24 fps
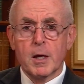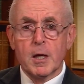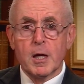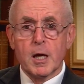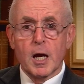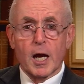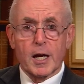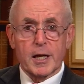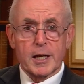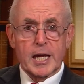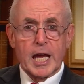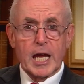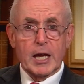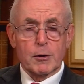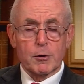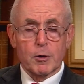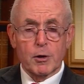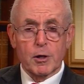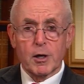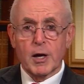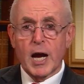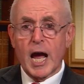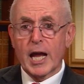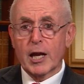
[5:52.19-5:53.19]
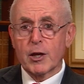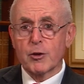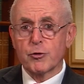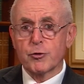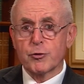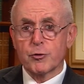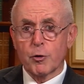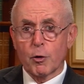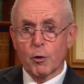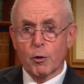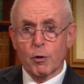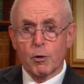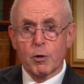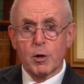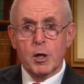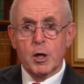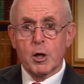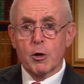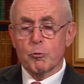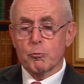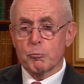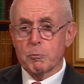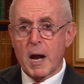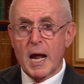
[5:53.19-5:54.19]
Candley, Lancaster,
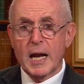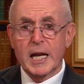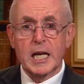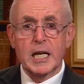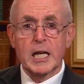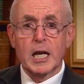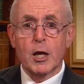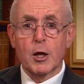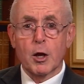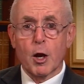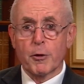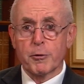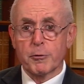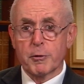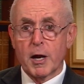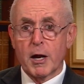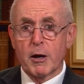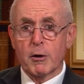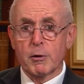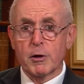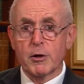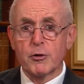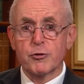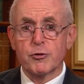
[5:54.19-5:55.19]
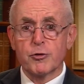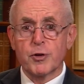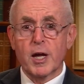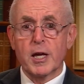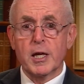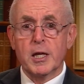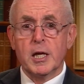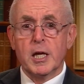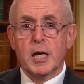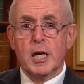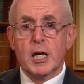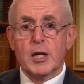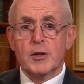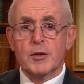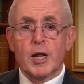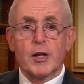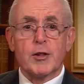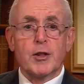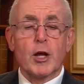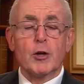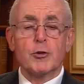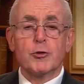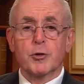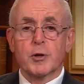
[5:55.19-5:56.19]
Reading, and other areas say that
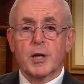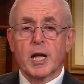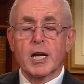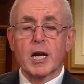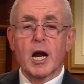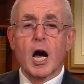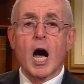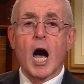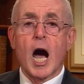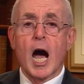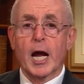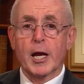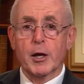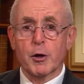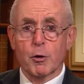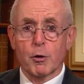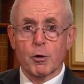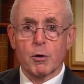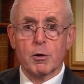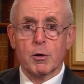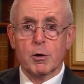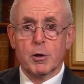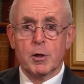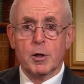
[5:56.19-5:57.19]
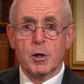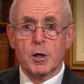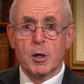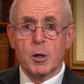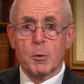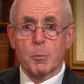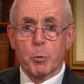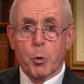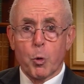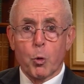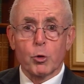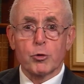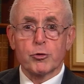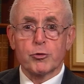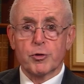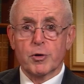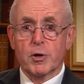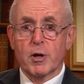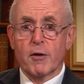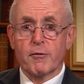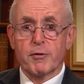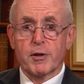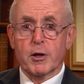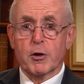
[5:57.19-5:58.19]
they should get a higher portion
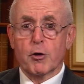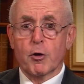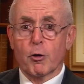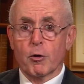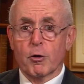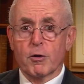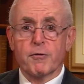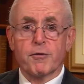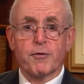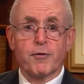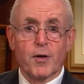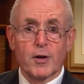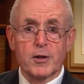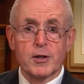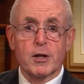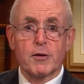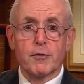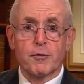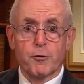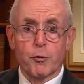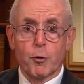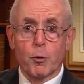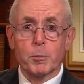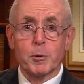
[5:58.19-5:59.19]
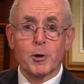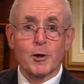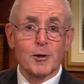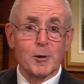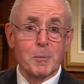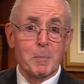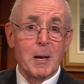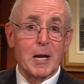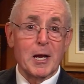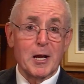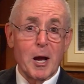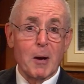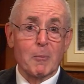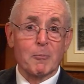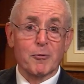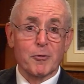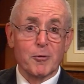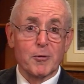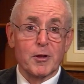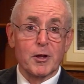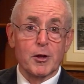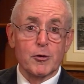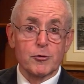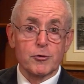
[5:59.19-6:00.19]
of the current funding formula to make up for
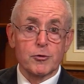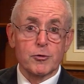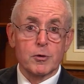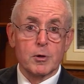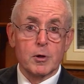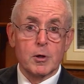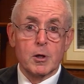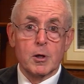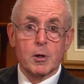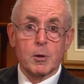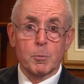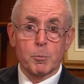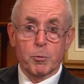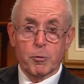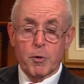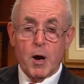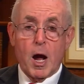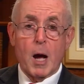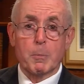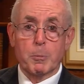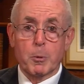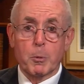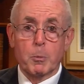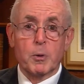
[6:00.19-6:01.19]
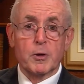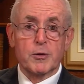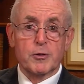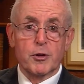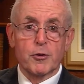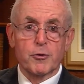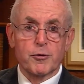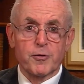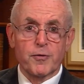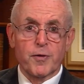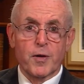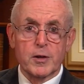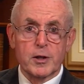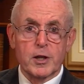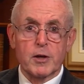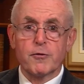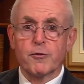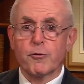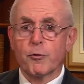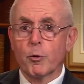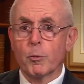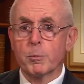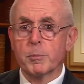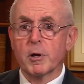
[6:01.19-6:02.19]
this problem with this funding
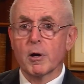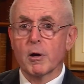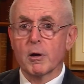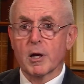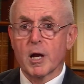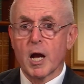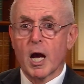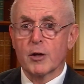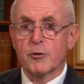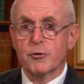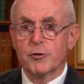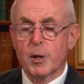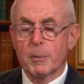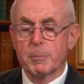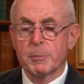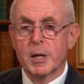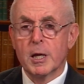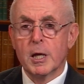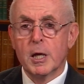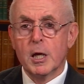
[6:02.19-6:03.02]
formula concept.